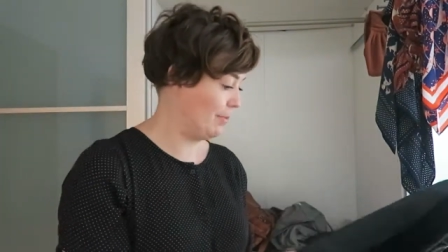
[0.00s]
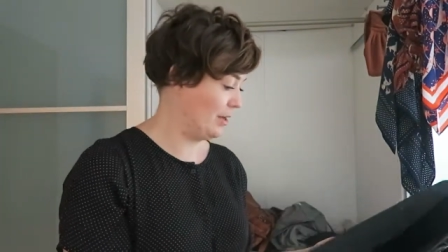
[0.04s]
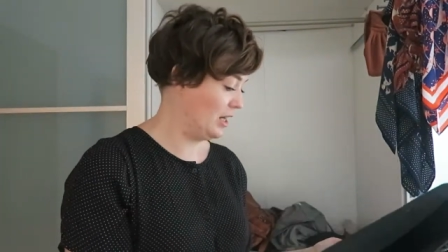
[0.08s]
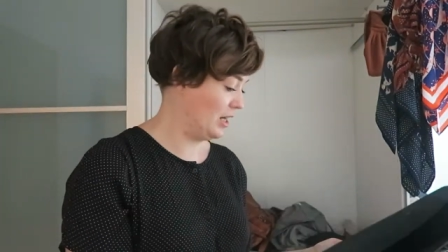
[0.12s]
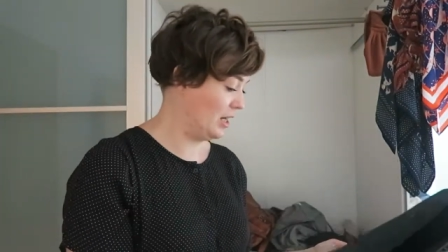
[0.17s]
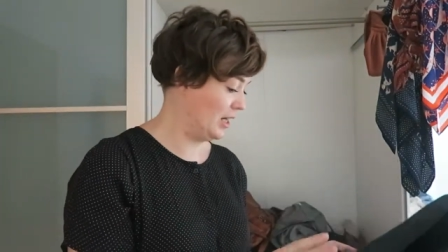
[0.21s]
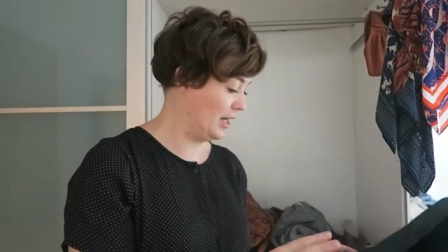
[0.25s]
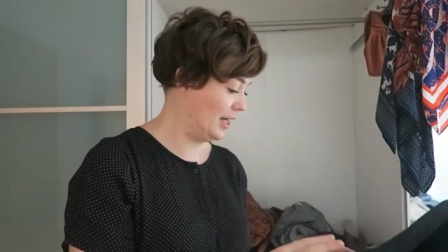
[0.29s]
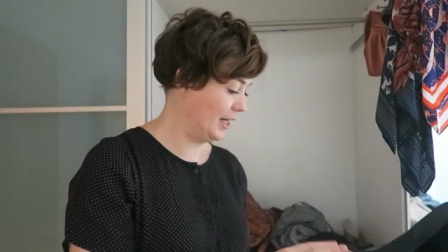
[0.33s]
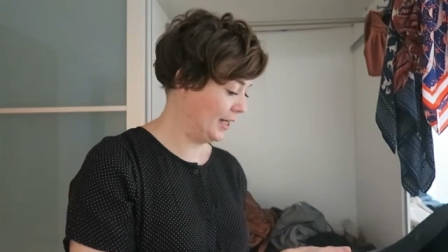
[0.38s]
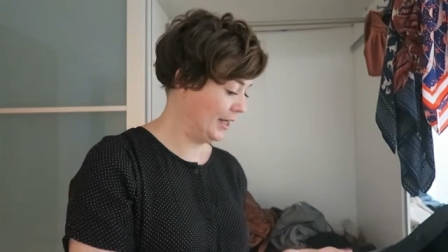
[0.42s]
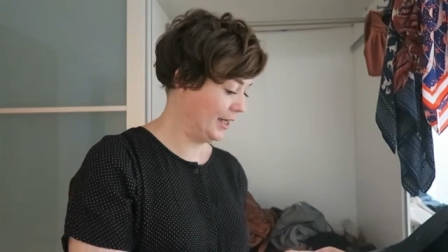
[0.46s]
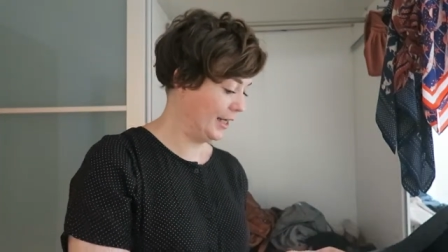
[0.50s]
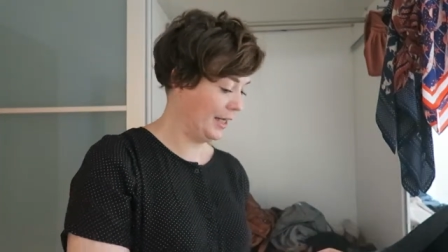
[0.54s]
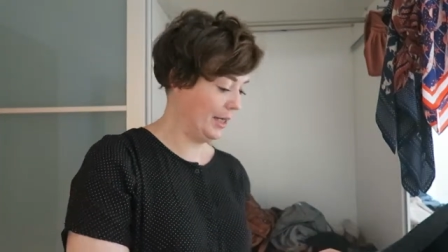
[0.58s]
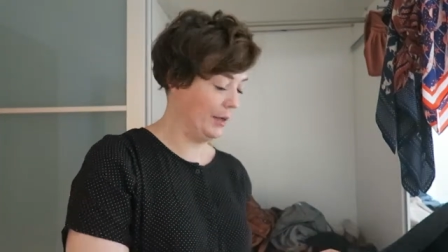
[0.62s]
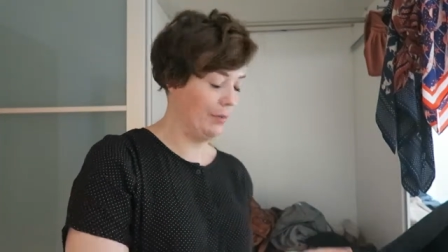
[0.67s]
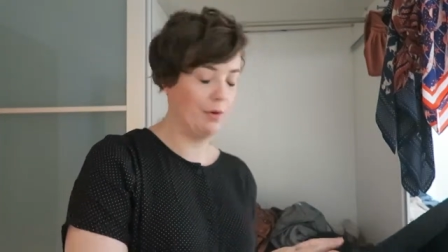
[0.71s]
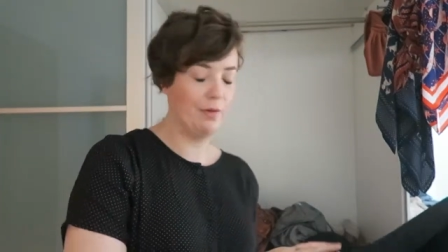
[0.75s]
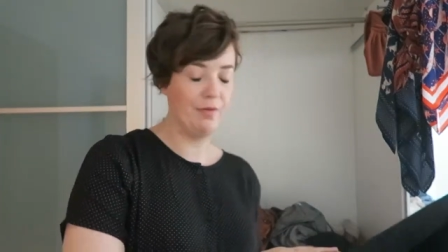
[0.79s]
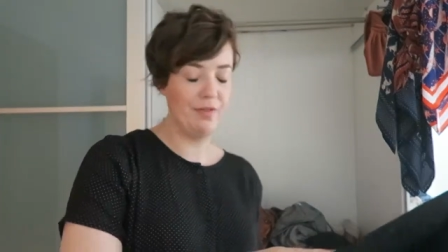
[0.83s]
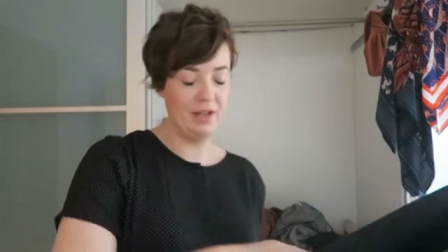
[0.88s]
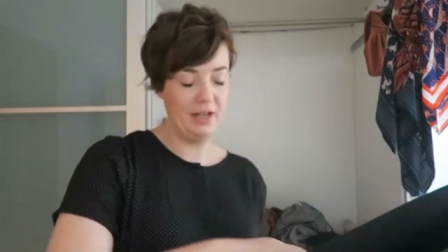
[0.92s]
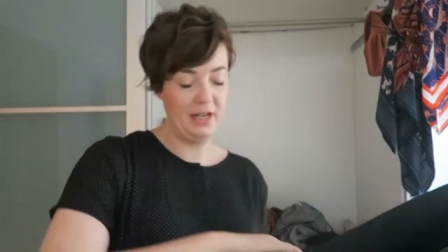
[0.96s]
but I like it
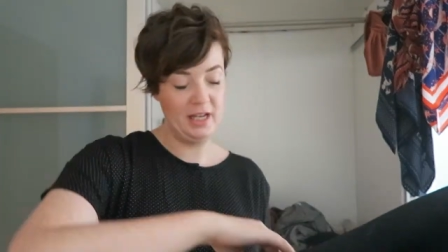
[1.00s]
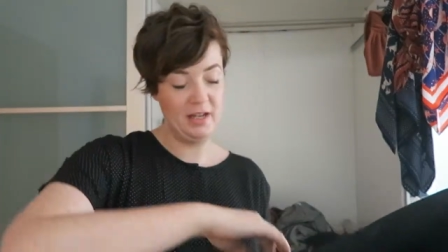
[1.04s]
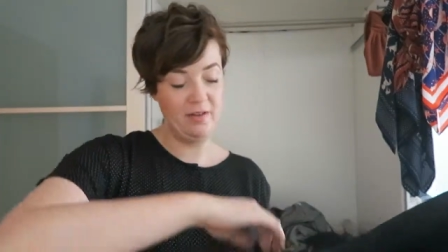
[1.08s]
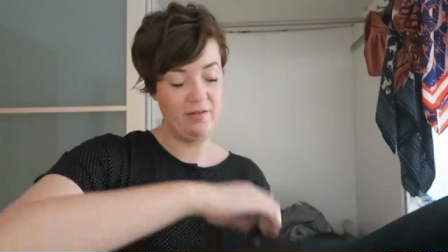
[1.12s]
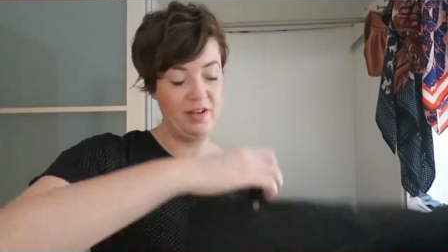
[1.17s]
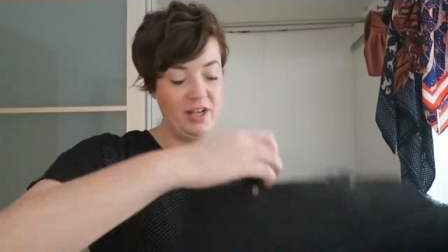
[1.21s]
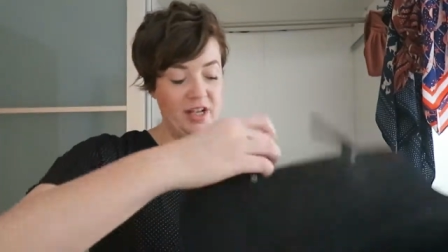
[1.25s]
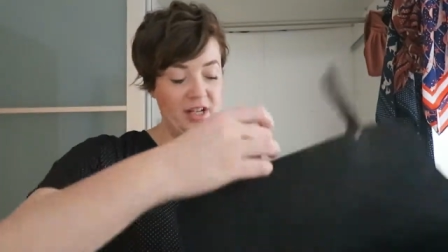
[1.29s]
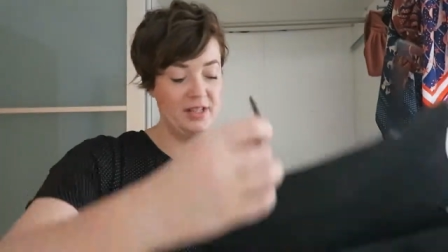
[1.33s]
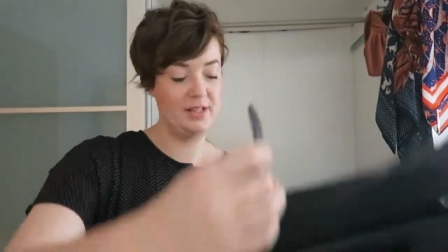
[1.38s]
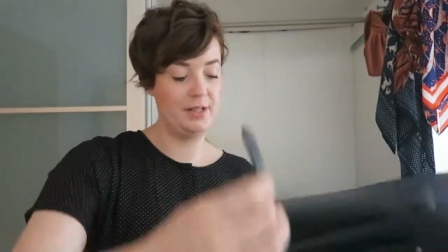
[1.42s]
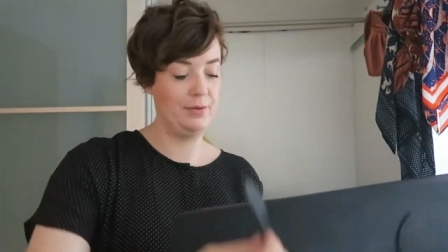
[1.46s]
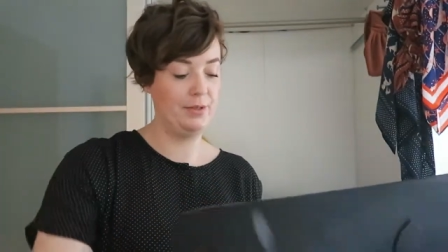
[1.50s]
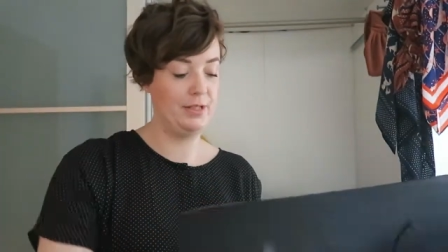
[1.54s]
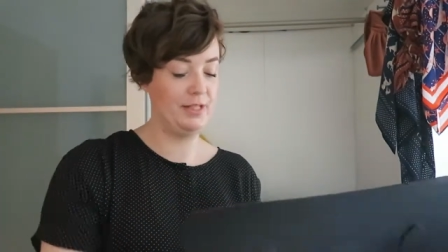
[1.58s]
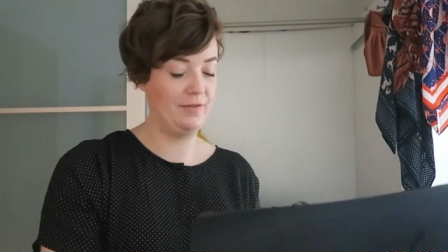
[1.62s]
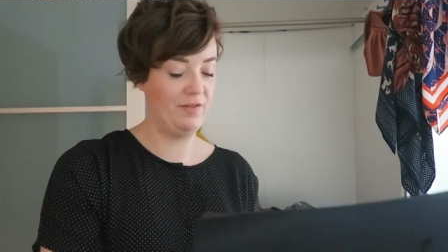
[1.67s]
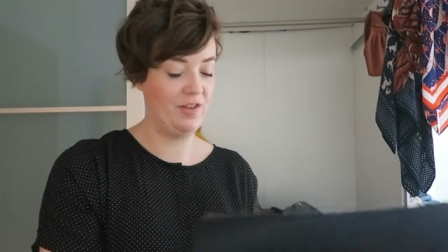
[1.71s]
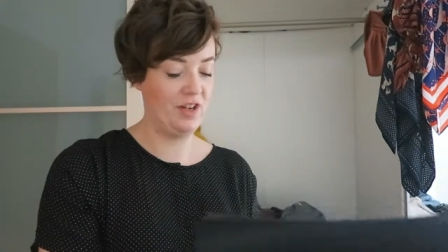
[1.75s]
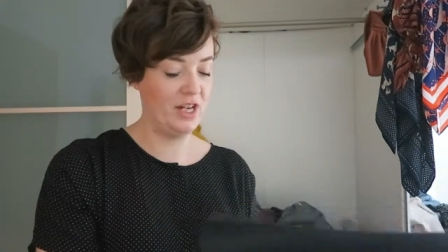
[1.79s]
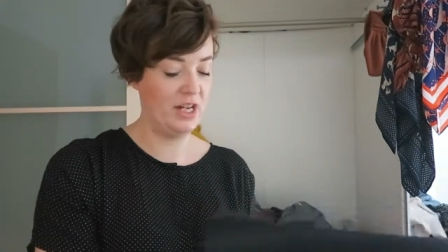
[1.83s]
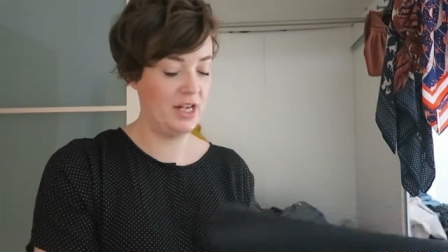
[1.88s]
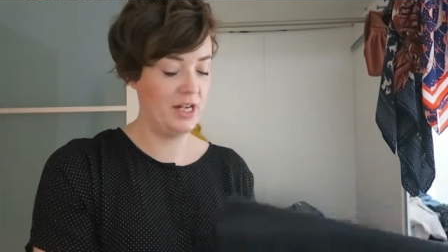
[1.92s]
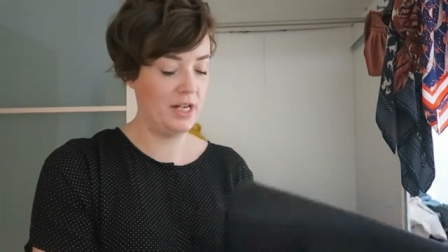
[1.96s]
with the navy, so it's
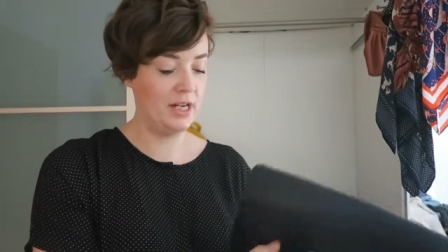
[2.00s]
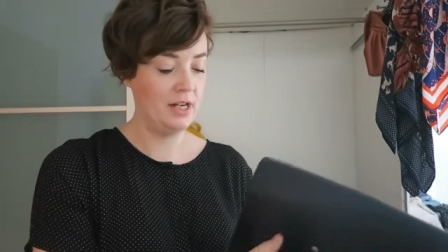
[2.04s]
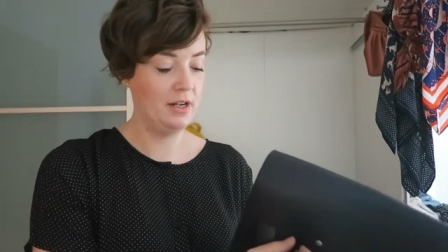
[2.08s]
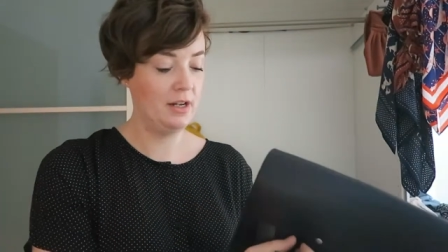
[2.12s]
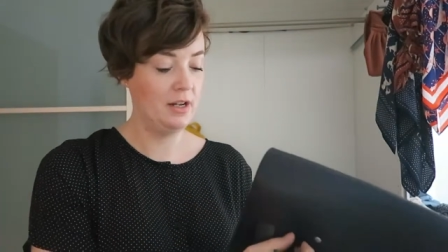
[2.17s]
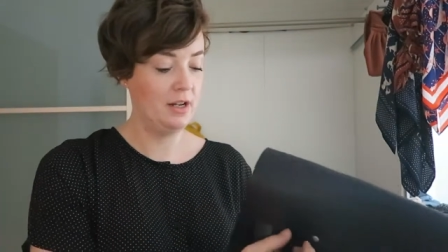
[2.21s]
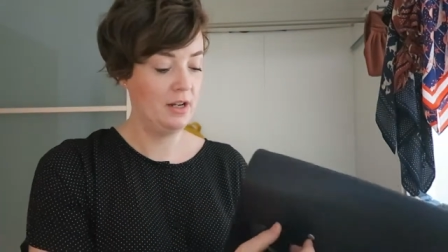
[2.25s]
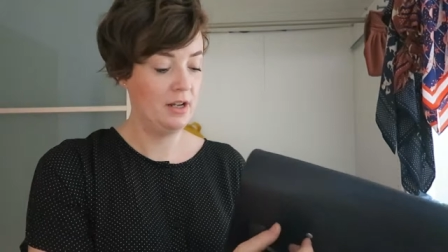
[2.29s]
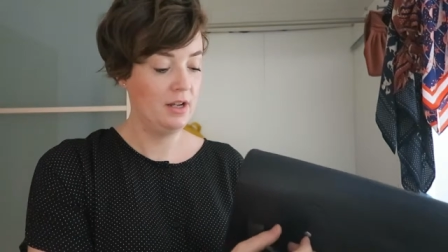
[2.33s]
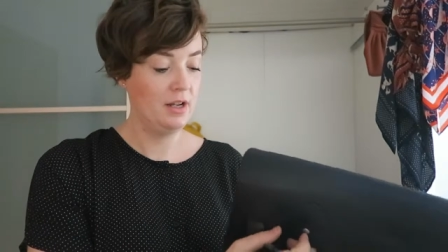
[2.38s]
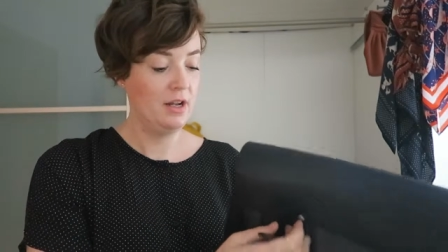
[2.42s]
fine.